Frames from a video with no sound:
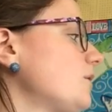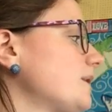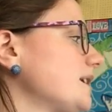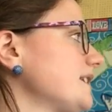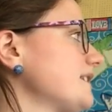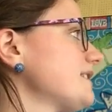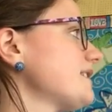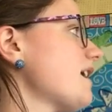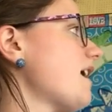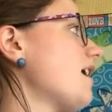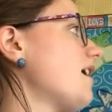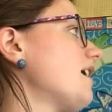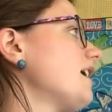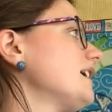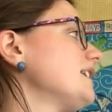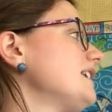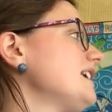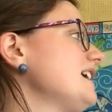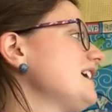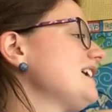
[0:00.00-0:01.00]
focus
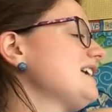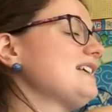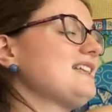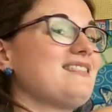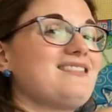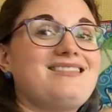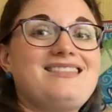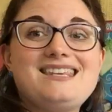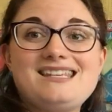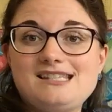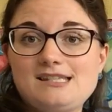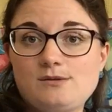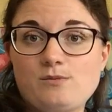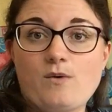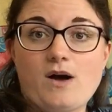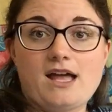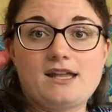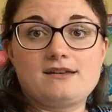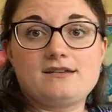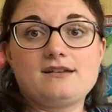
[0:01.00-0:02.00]
on this
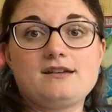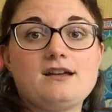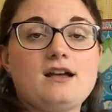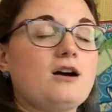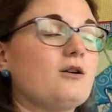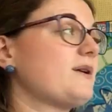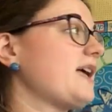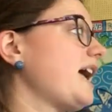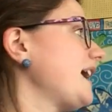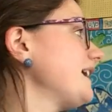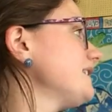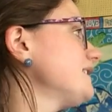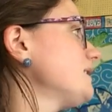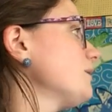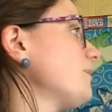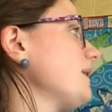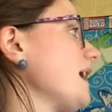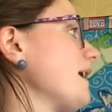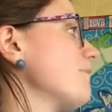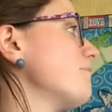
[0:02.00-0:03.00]
one. Okay, so
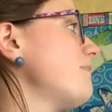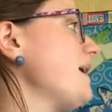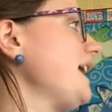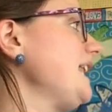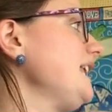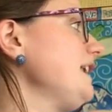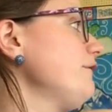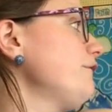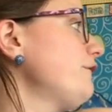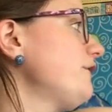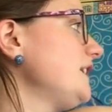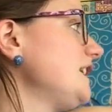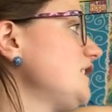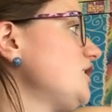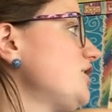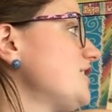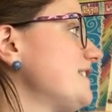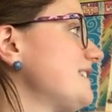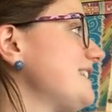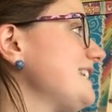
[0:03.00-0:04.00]
we have Betty
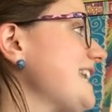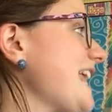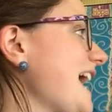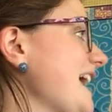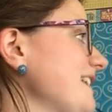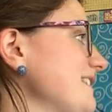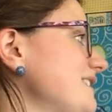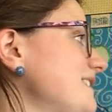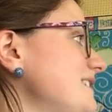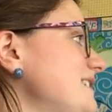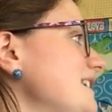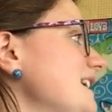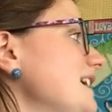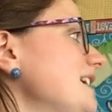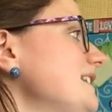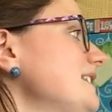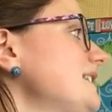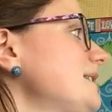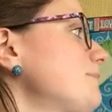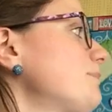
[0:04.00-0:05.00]
finishes nest,
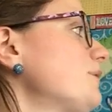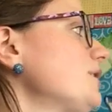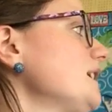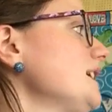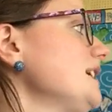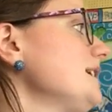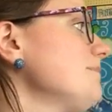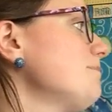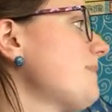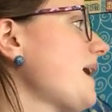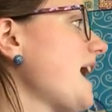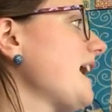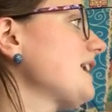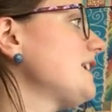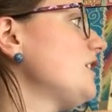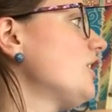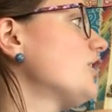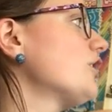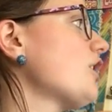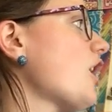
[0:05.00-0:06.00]
spring
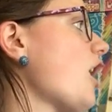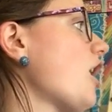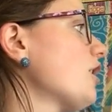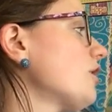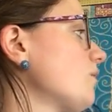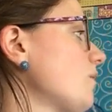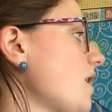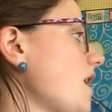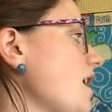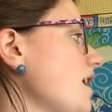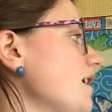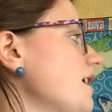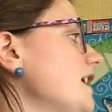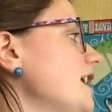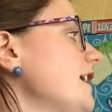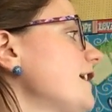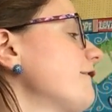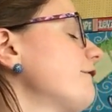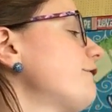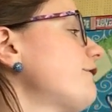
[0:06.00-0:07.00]
backyard Ottawa,
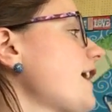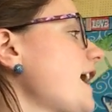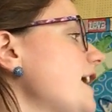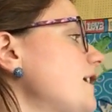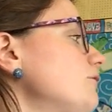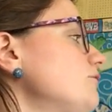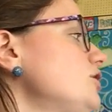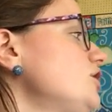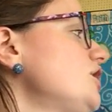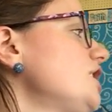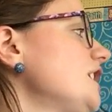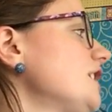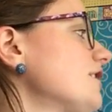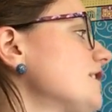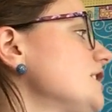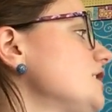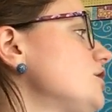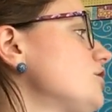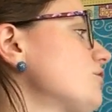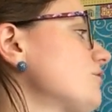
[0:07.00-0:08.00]
found
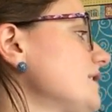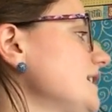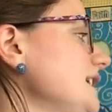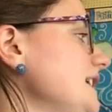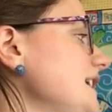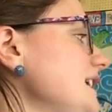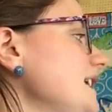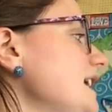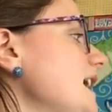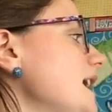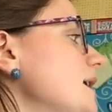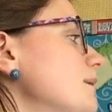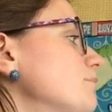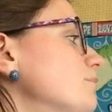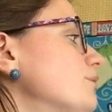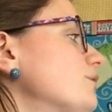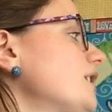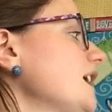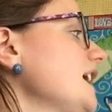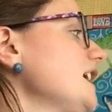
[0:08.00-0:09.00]
cherry tree,
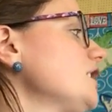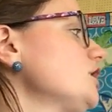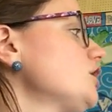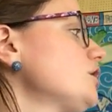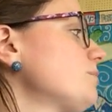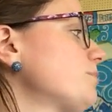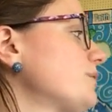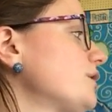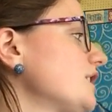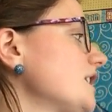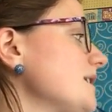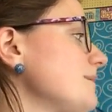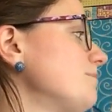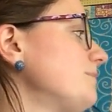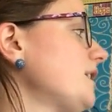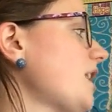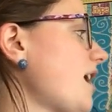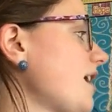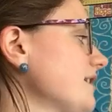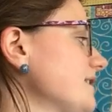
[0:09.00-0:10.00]
branch pretty
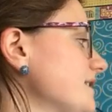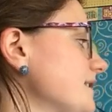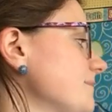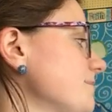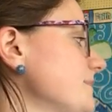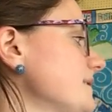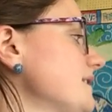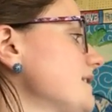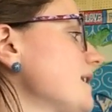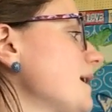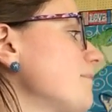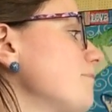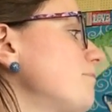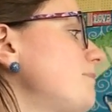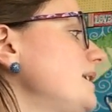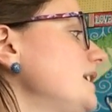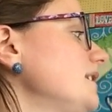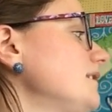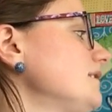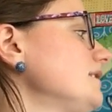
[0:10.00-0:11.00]
blossoms,
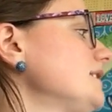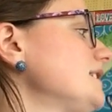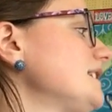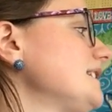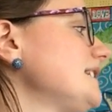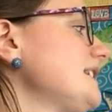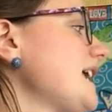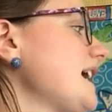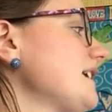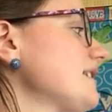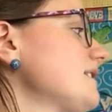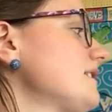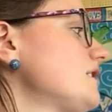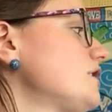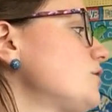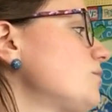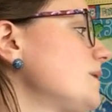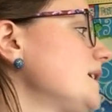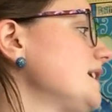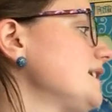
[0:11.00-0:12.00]
build
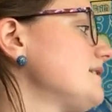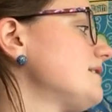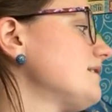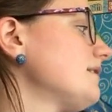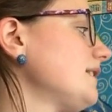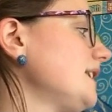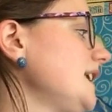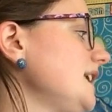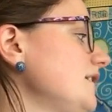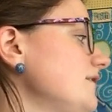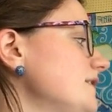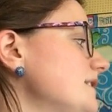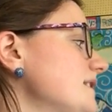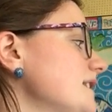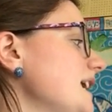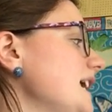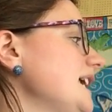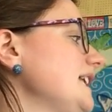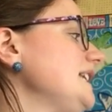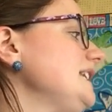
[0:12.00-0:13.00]
nest twigs
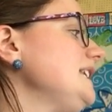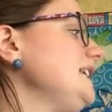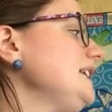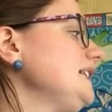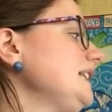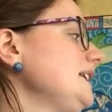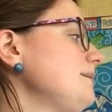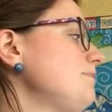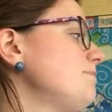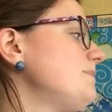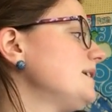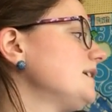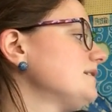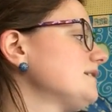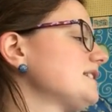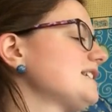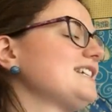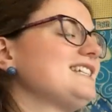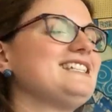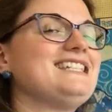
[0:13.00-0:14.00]
leaves, neatly
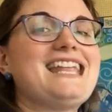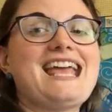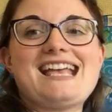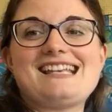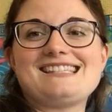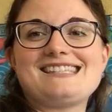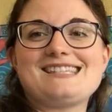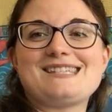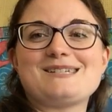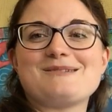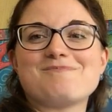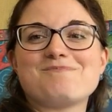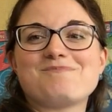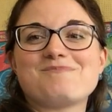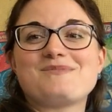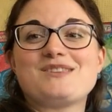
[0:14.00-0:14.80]
built nest.